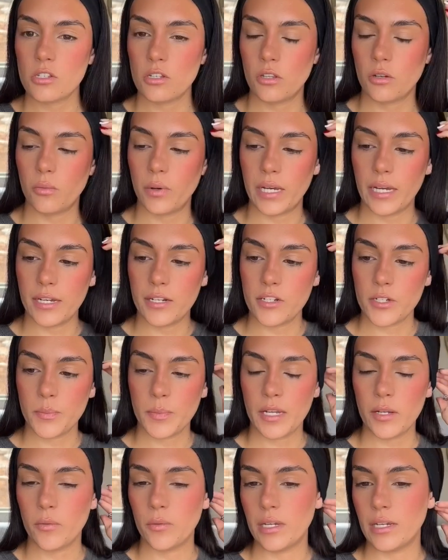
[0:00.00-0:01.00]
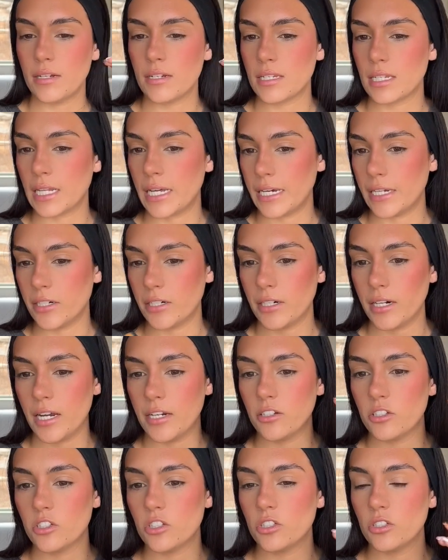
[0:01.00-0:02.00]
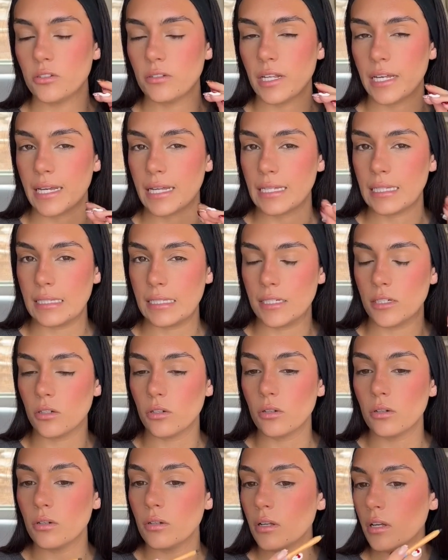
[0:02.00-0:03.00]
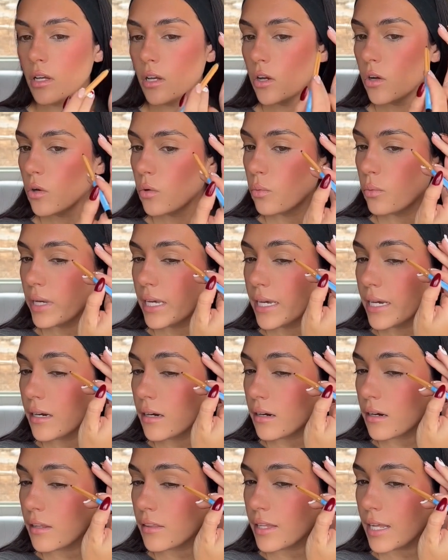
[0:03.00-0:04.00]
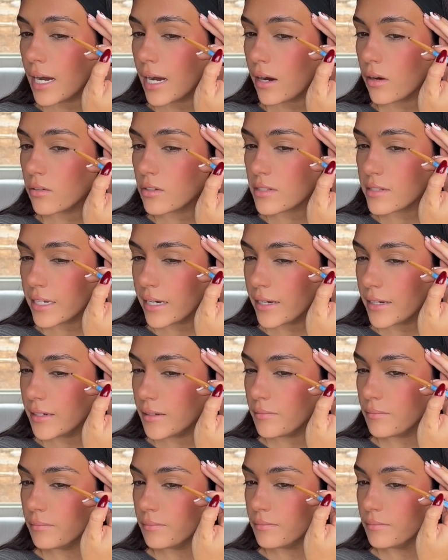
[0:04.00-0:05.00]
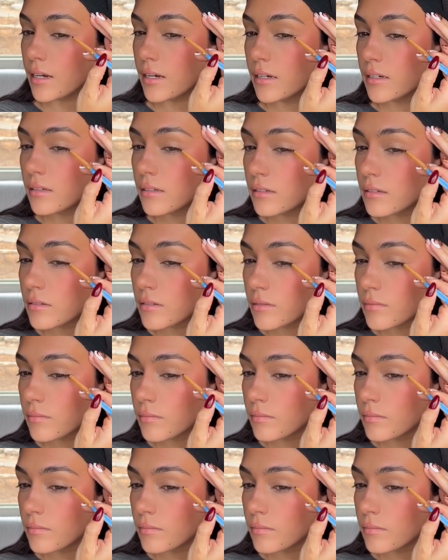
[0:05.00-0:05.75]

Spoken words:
So the way I do my winged liner, I just do like a little wing on the outside, and